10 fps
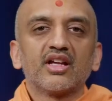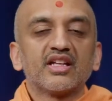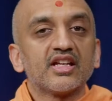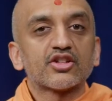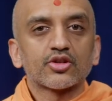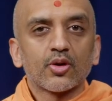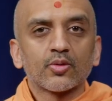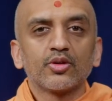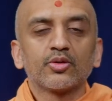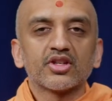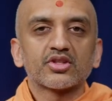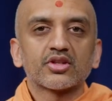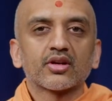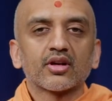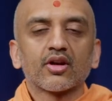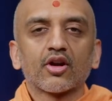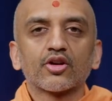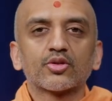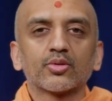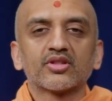He had shown Yudhishthira and
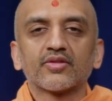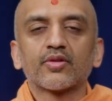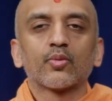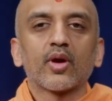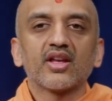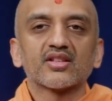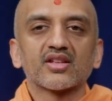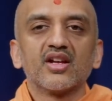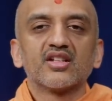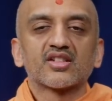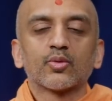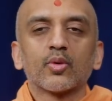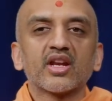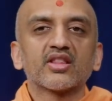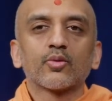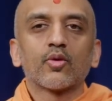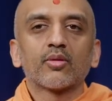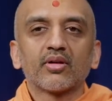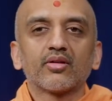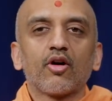Arjun different ways to win in the war,
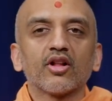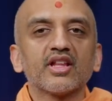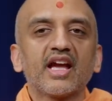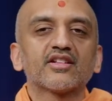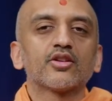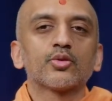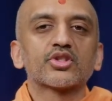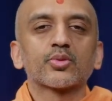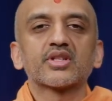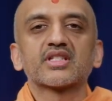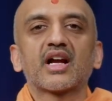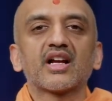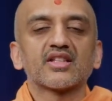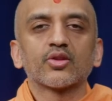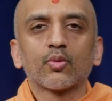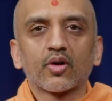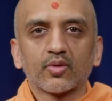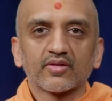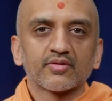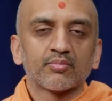but all he had to do was switch sides and the war
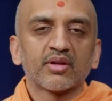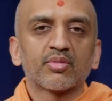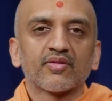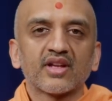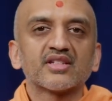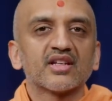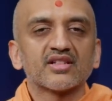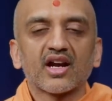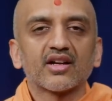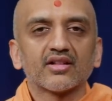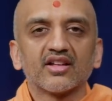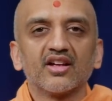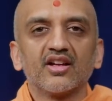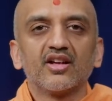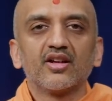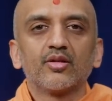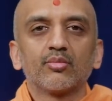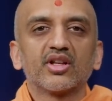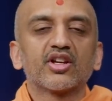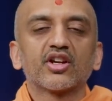would have been prevented entirely.
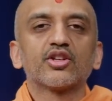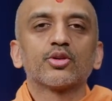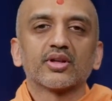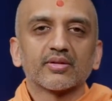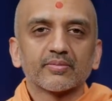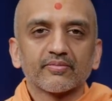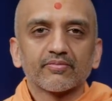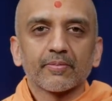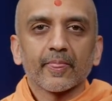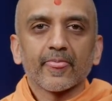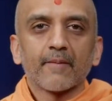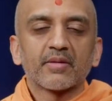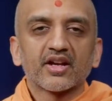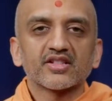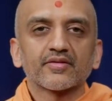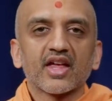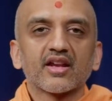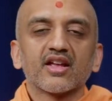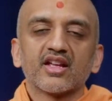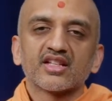But he couldn't do it. And because of
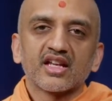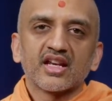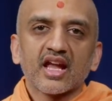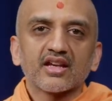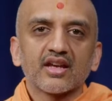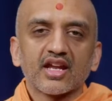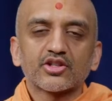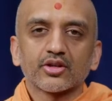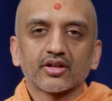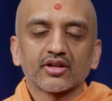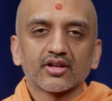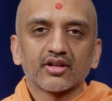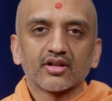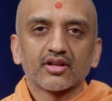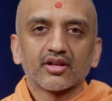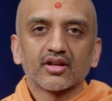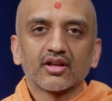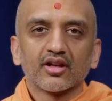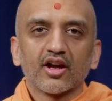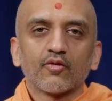that, his innate nature
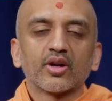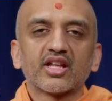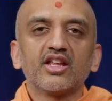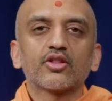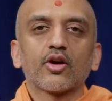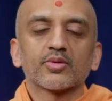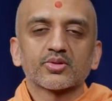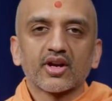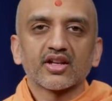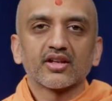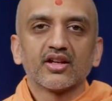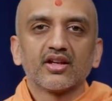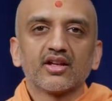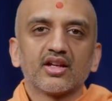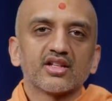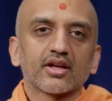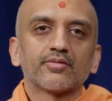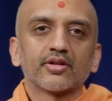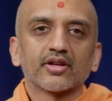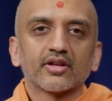of what he thought was right, he
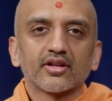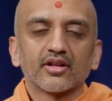suffered.